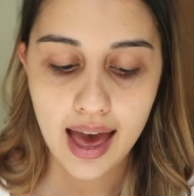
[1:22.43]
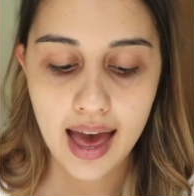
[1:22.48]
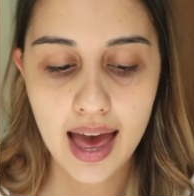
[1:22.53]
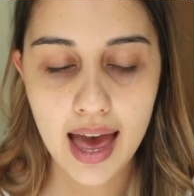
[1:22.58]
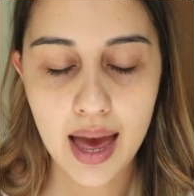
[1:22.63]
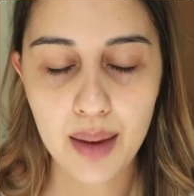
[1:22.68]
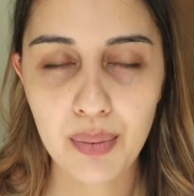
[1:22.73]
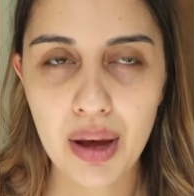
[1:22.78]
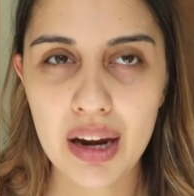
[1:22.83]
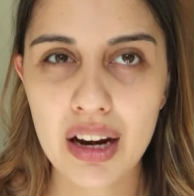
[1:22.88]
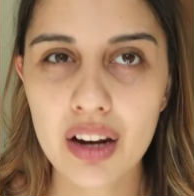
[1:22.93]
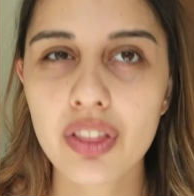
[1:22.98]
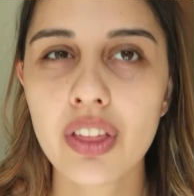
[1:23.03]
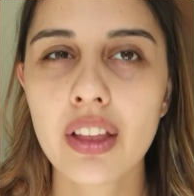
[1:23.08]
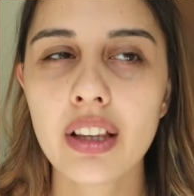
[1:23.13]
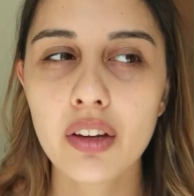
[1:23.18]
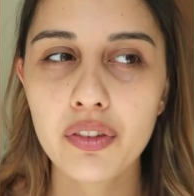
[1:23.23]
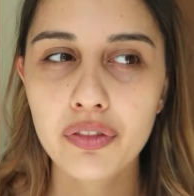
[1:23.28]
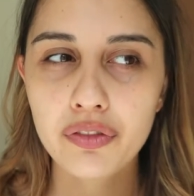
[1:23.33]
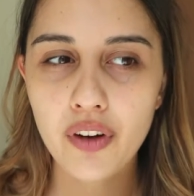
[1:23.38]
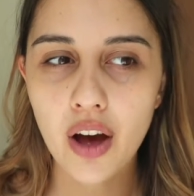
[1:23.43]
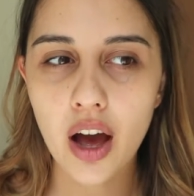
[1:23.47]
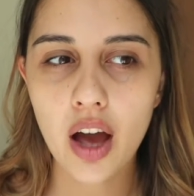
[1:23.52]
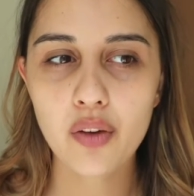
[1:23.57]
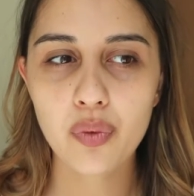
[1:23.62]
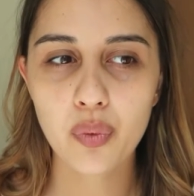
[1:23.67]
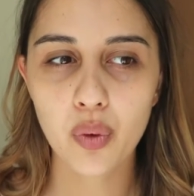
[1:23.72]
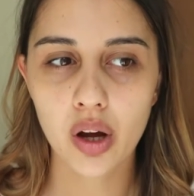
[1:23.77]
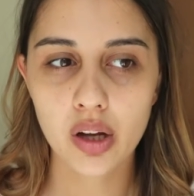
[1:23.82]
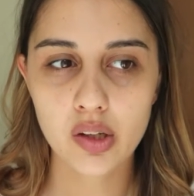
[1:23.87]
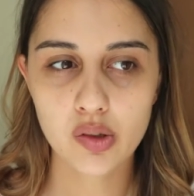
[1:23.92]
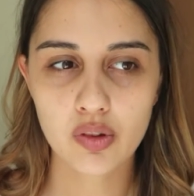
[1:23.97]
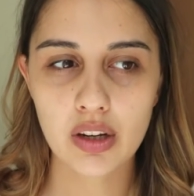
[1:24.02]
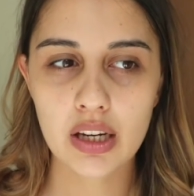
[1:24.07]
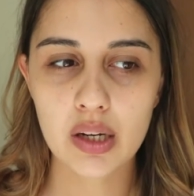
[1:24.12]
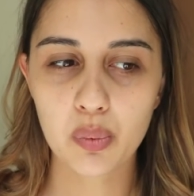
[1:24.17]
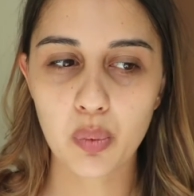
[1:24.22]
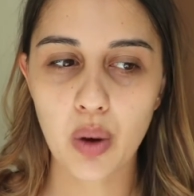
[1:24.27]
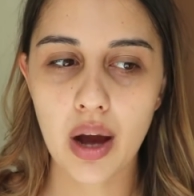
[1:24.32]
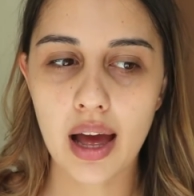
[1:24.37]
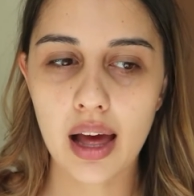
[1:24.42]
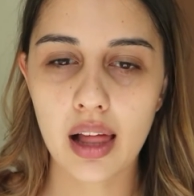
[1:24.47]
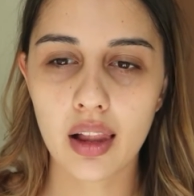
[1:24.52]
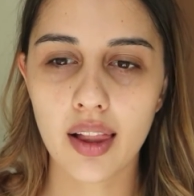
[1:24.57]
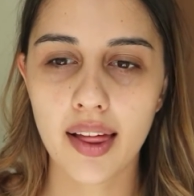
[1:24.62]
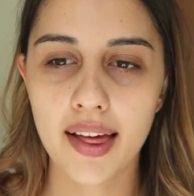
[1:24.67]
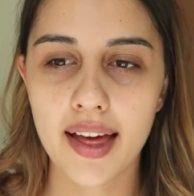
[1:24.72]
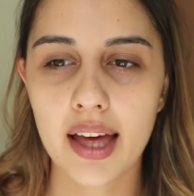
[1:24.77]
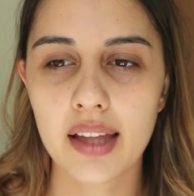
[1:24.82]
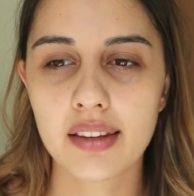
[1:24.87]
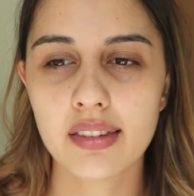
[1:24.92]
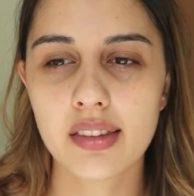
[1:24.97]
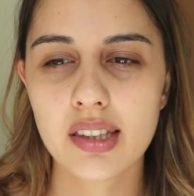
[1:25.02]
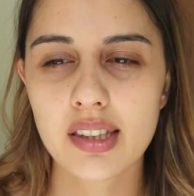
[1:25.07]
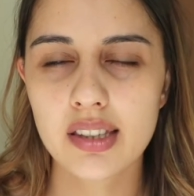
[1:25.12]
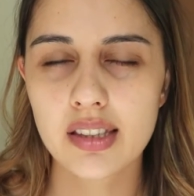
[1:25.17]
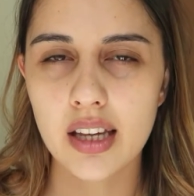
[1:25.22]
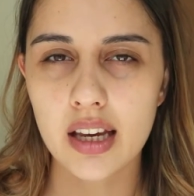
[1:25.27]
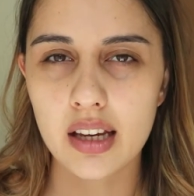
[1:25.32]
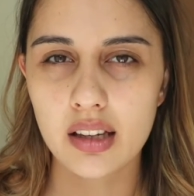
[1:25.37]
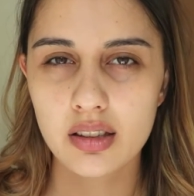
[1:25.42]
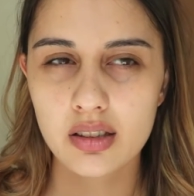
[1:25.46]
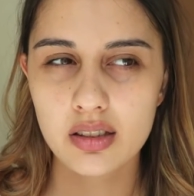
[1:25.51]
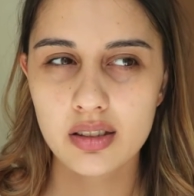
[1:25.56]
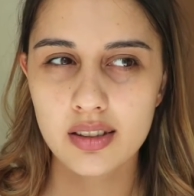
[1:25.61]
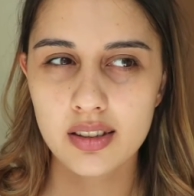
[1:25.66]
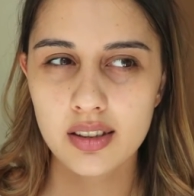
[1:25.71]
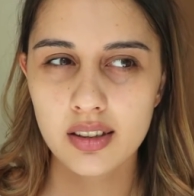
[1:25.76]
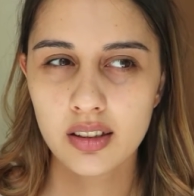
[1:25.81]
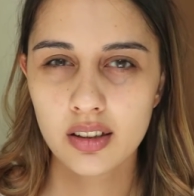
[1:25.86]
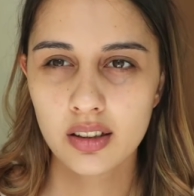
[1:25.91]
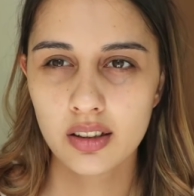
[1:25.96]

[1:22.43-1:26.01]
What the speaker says: and I think the 5 worked really well and the 6